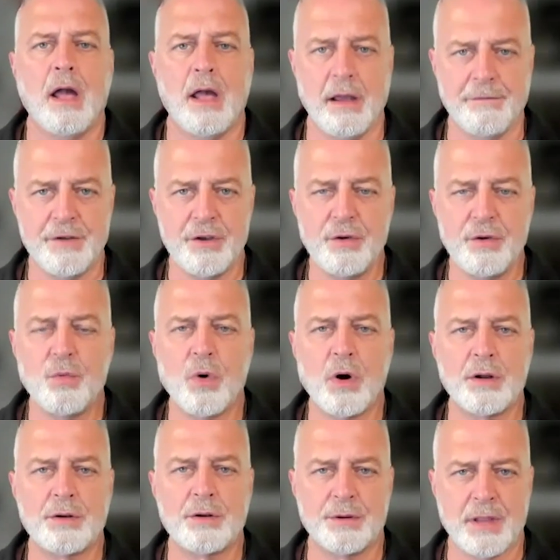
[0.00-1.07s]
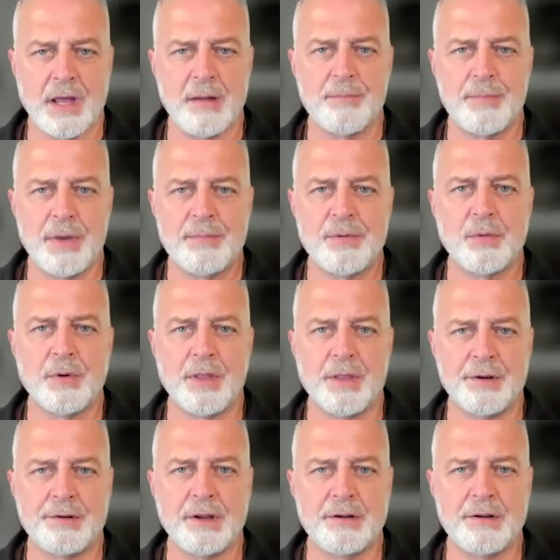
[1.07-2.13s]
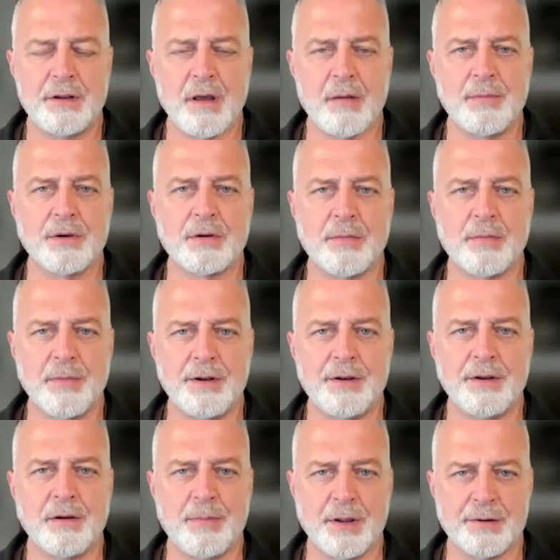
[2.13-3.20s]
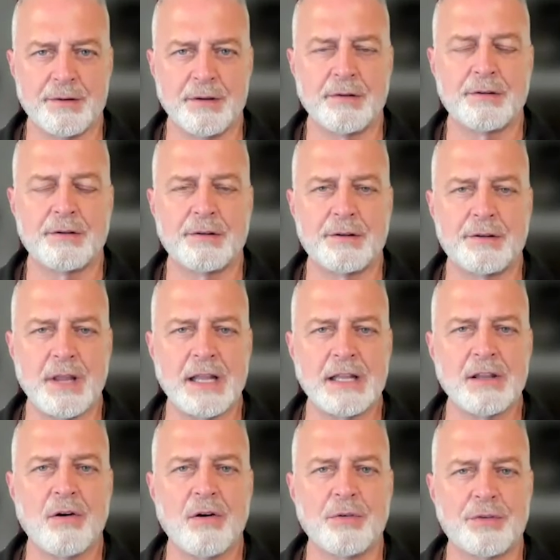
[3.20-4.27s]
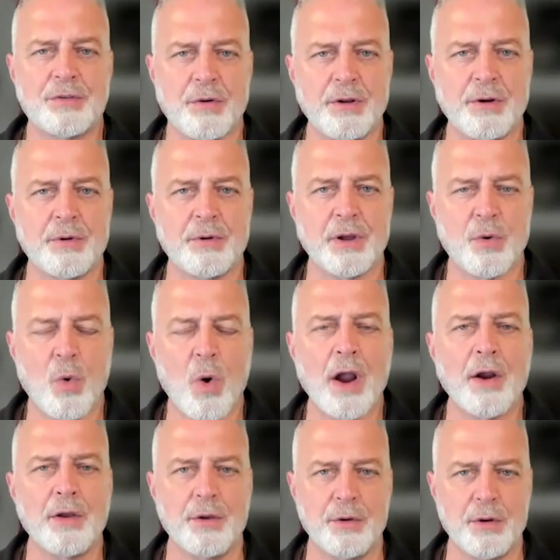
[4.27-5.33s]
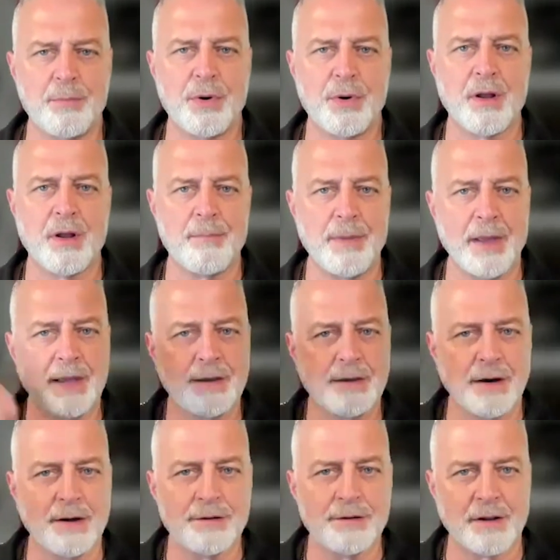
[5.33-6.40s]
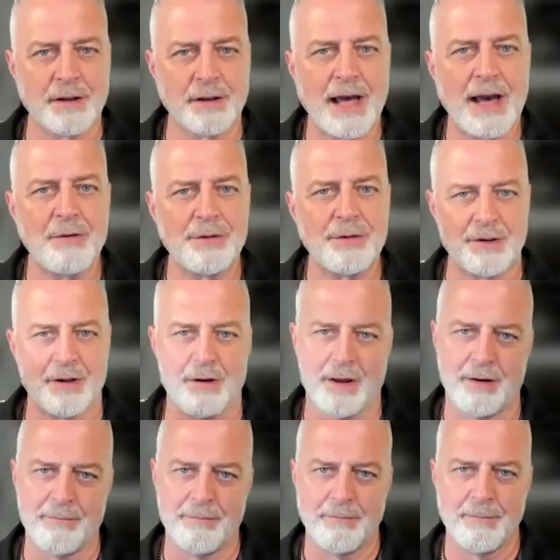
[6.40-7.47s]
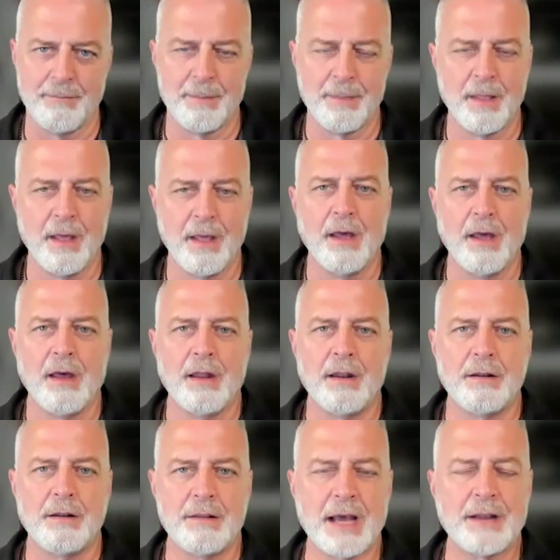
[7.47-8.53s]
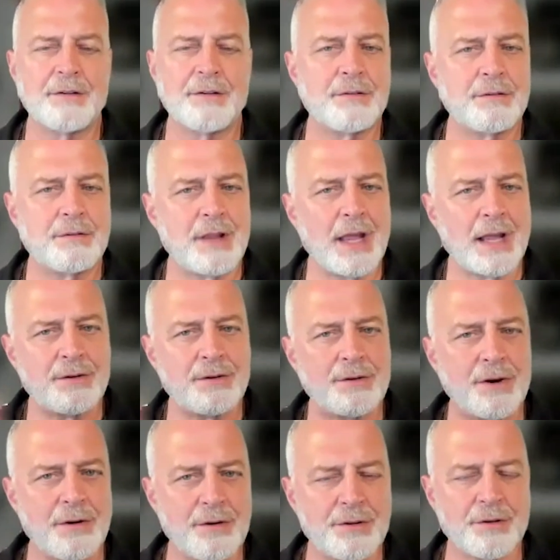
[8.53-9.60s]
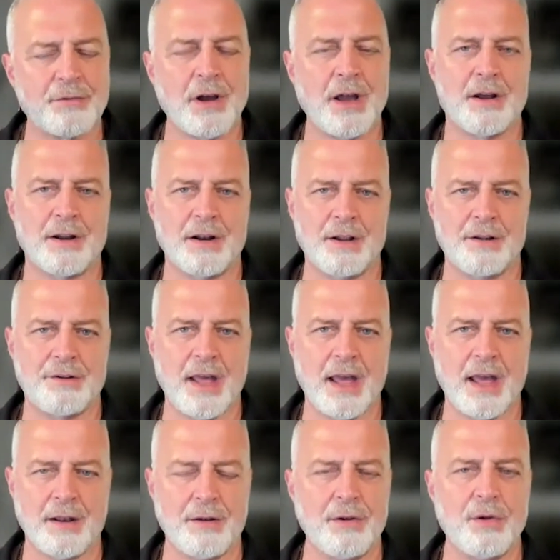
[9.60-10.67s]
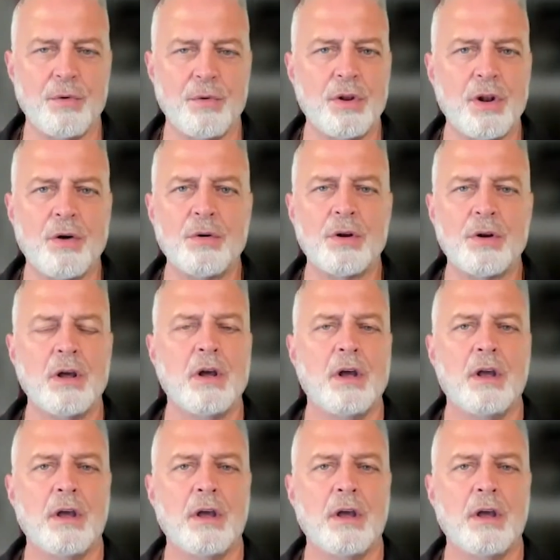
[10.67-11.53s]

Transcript: if you want to let people with a CCW come into your business, the state law was going to require you to put up a guns allowed sign. That's that turns the right on its head. You, you don't